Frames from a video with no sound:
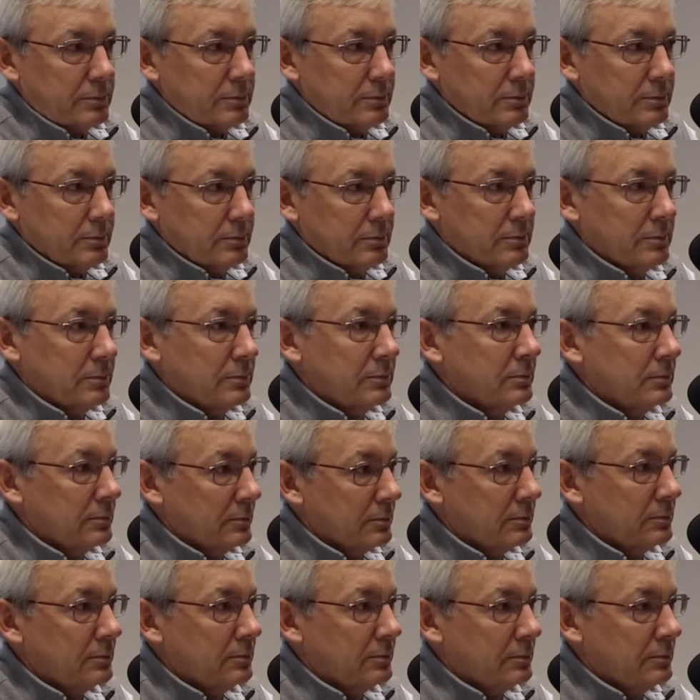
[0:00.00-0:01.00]

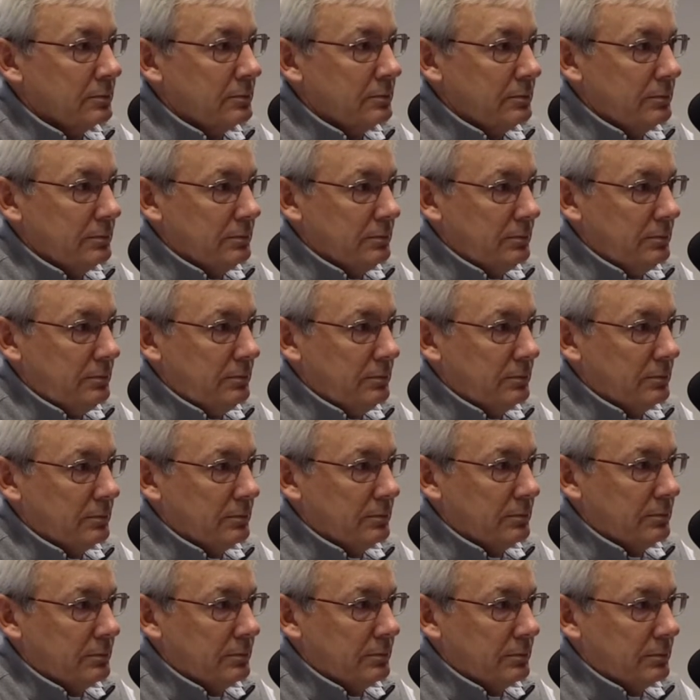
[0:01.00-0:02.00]

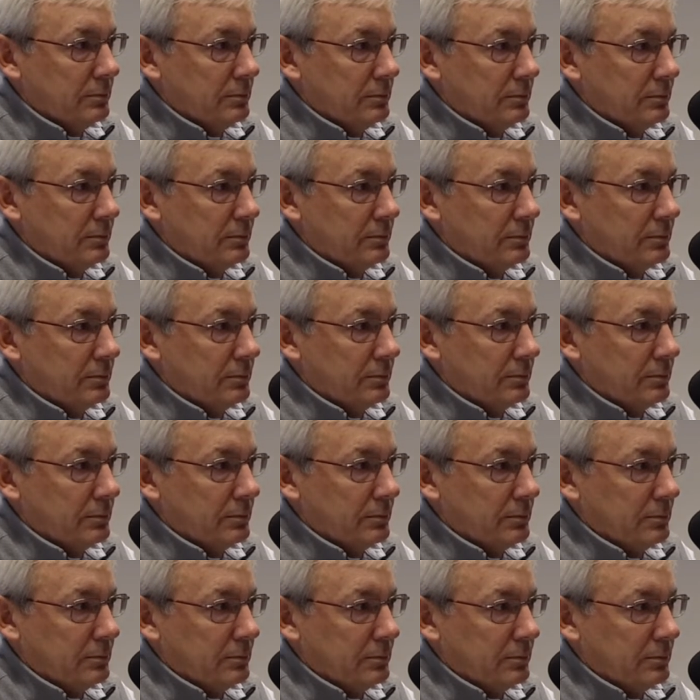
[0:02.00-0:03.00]

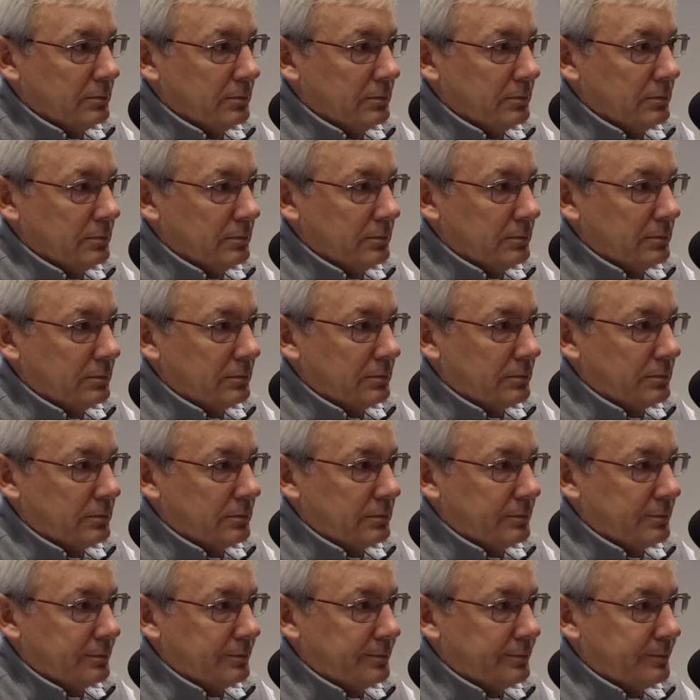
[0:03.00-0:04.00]

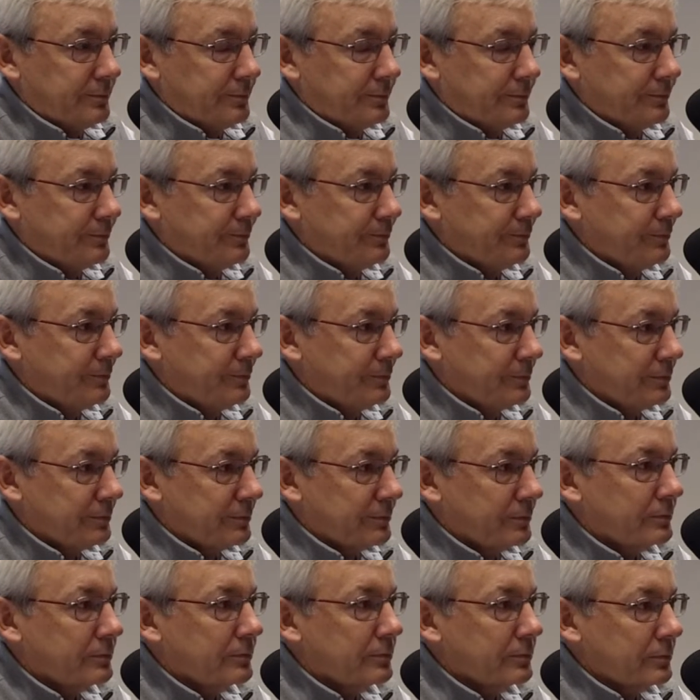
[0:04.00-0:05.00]

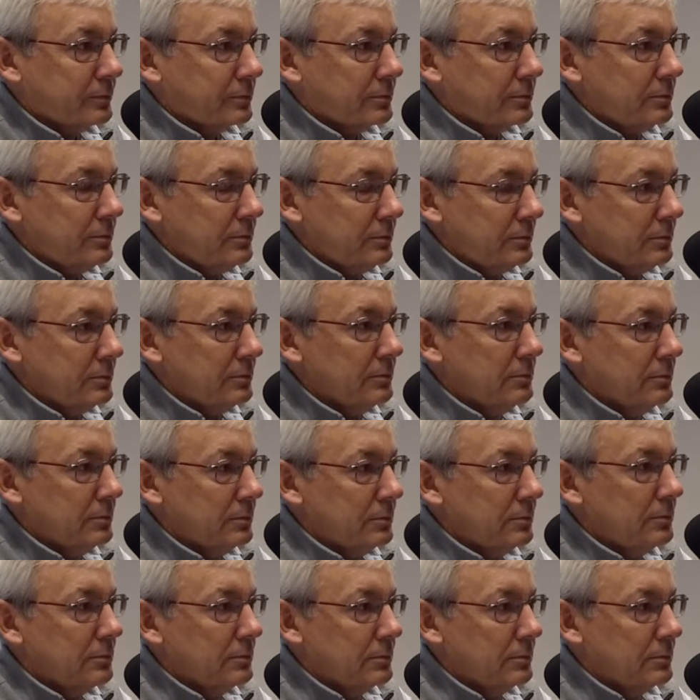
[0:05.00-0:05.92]
(silent)